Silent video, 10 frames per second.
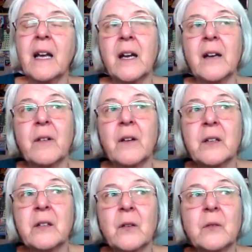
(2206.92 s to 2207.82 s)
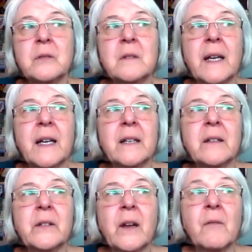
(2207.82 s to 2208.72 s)
I've also
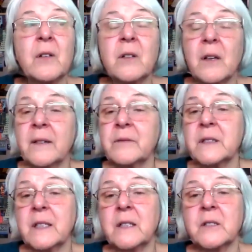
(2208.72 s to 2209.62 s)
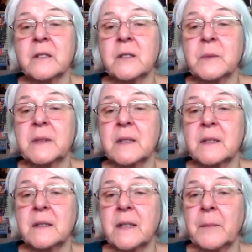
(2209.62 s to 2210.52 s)
had several conversations with the
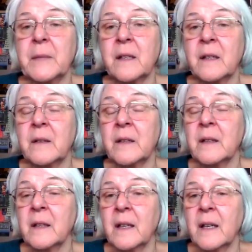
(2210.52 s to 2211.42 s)
seminary